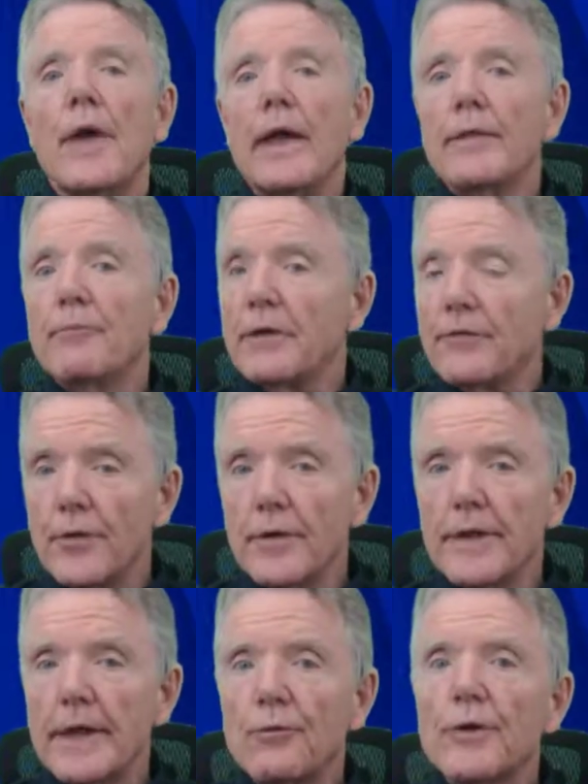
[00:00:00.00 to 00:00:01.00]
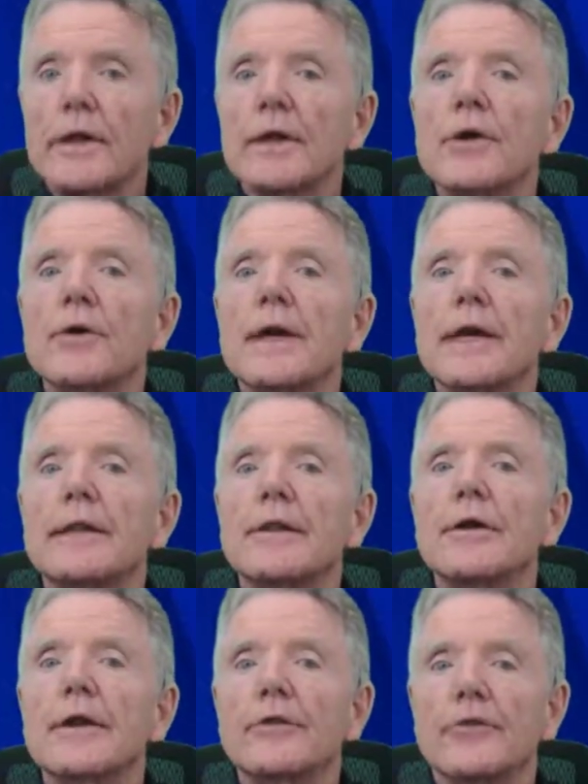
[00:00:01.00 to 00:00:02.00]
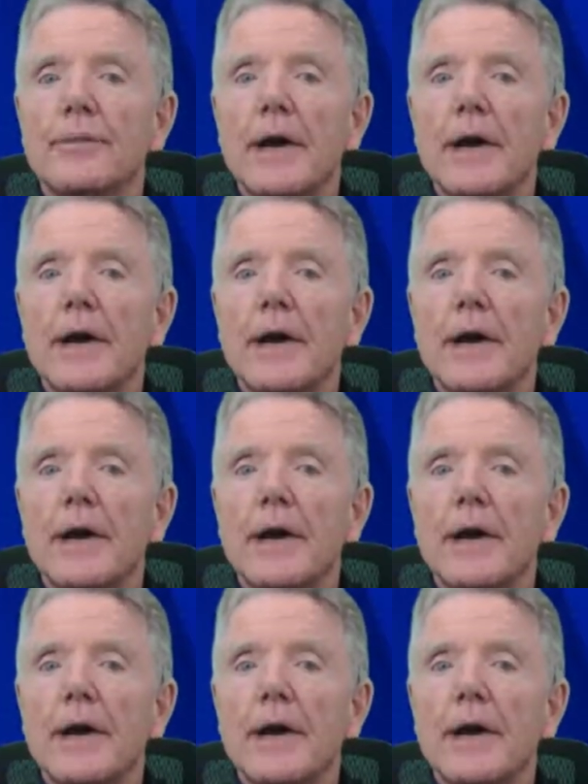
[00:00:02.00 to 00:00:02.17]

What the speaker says: And before then, we're going to go ahead and look at some